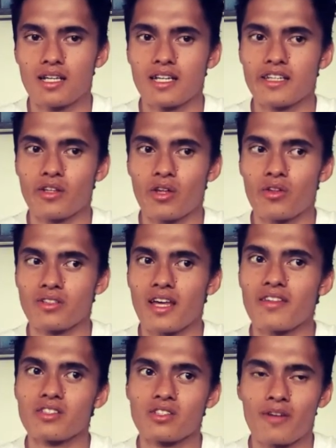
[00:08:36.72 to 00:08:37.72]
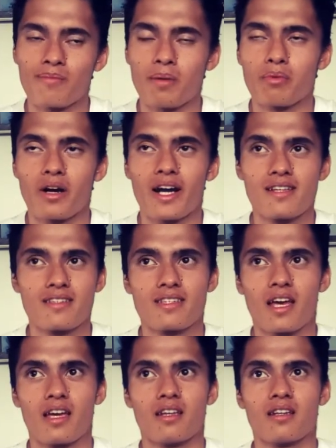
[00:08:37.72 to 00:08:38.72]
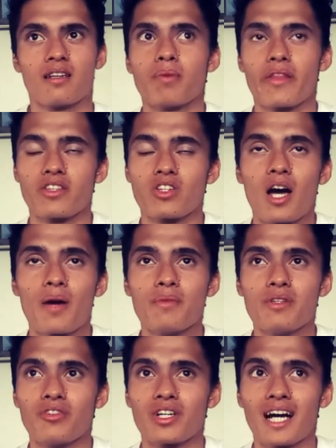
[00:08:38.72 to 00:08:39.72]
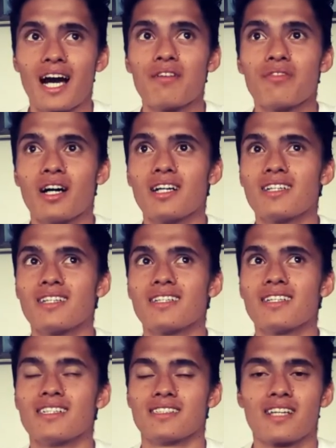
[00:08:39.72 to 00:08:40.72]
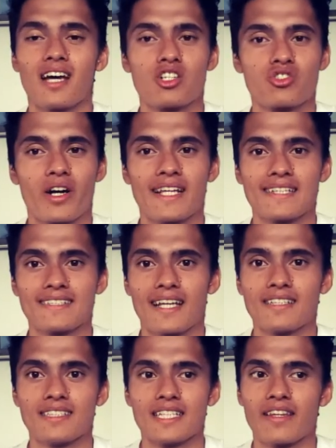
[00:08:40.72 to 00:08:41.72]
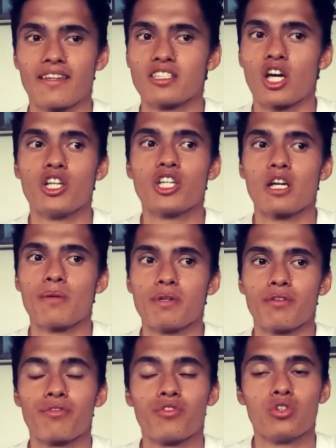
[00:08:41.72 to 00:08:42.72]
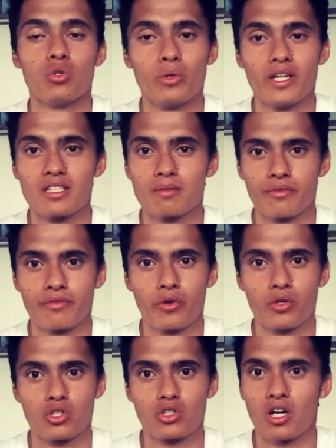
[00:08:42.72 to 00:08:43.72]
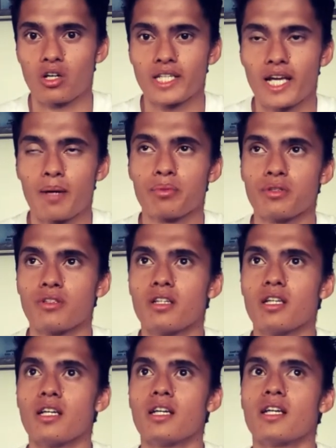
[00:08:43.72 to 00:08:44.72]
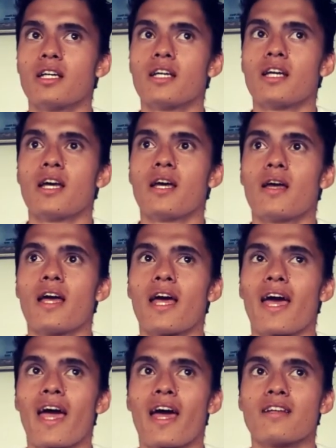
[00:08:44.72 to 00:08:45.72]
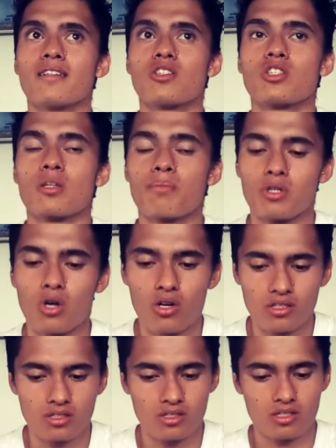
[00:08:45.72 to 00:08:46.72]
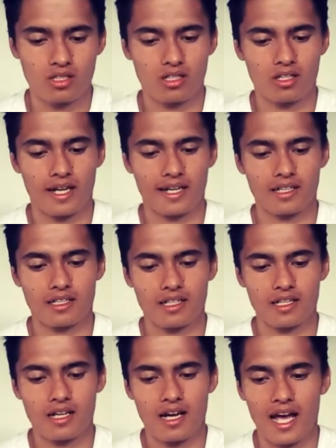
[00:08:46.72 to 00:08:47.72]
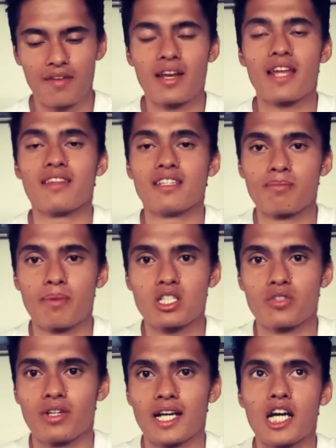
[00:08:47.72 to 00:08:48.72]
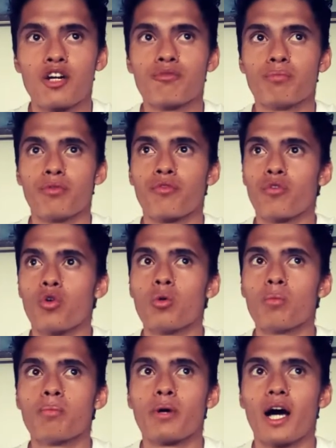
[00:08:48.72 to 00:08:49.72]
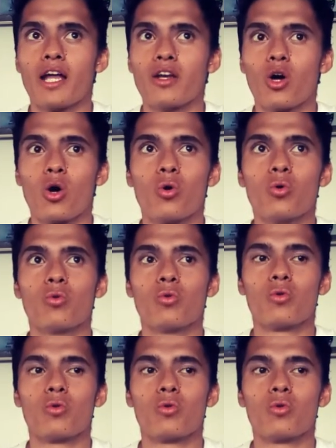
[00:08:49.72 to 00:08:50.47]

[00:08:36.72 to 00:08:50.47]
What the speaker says: You know, there's the other side of my brain saying, by the time you recover and start training intensely again, there's only going to be a few weeks before your trials happen. And to be honest, like, I haven't had this much of a layoff before, but I know